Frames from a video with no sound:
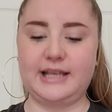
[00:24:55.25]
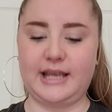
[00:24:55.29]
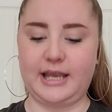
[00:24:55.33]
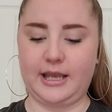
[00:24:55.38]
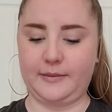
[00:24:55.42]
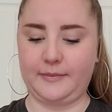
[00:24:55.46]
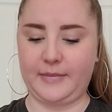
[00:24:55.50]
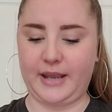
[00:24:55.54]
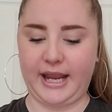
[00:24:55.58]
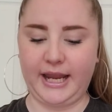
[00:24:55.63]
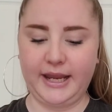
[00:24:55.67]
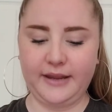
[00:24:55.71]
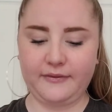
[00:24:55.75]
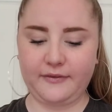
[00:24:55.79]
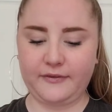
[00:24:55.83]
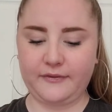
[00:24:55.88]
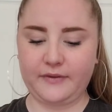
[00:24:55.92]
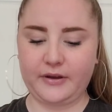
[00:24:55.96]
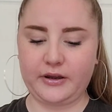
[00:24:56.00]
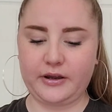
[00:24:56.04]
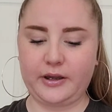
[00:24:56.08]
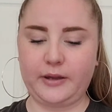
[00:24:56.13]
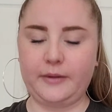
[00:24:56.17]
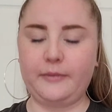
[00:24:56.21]
I have a
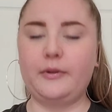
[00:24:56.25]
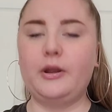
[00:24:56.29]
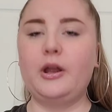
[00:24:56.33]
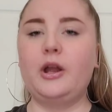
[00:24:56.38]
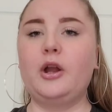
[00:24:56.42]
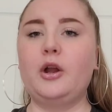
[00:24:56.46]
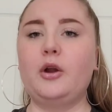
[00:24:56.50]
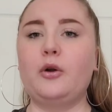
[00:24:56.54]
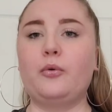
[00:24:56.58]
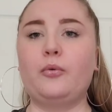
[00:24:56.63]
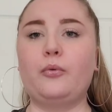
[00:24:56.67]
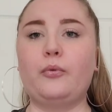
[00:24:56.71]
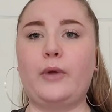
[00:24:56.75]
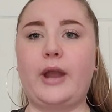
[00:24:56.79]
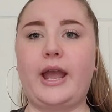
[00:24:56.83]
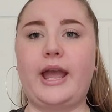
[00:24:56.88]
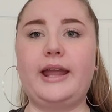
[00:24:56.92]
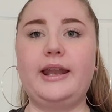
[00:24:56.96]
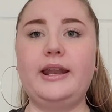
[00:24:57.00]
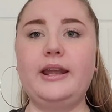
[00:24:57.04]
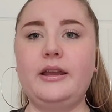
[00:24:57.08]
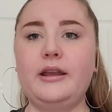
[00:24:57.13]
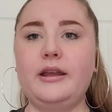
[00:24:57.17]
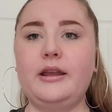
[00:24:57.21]
very
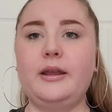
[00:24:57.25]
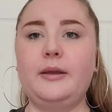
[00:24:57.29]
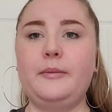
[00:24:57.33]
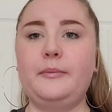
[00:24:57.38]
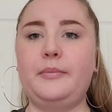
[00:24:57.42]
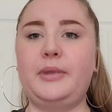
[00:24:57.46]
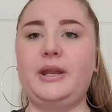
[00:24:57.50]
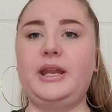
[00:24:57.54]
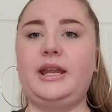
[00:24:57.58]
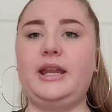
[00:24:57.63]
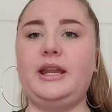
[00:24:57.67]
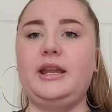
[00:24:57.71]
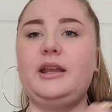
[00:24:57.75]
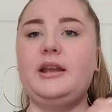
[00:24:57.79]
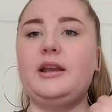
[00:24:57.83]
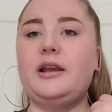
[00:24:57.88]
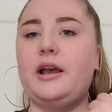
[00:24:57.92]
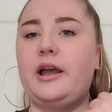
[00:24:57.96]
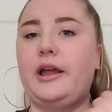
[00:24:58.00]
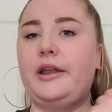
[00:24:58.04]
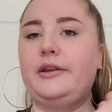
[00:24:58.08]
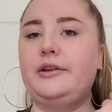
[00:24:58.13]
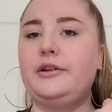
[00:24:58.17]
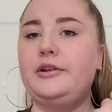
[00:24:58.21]
red pink
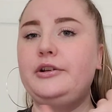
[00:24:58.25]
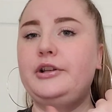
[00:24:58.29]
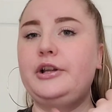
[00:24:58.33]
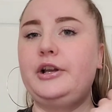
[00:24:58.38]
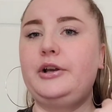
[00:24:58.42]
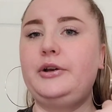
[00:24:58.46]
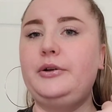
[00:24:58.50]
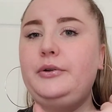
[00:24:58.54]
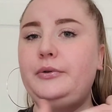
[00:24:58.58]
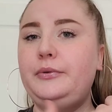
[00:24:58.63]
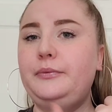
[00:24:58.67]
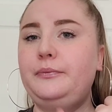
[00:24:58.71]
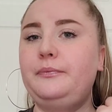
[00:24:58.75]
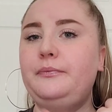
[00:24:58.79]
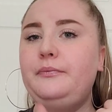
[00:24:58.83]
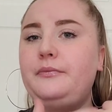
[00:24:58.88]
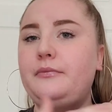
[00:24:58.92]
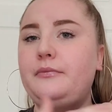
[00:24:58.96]
undertone,